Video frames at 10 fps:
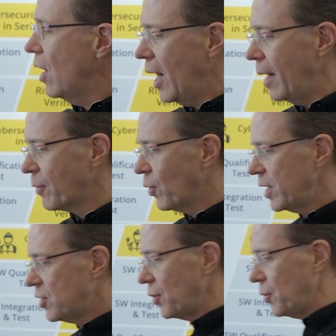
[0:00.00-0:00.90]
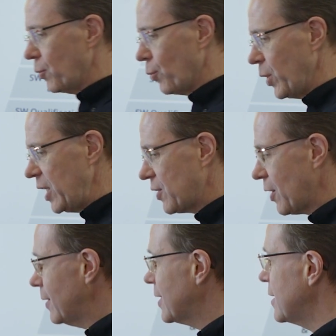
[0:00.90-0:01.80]
I'm going to
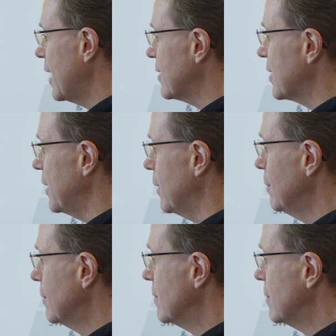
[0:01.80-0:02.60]
restart the test here.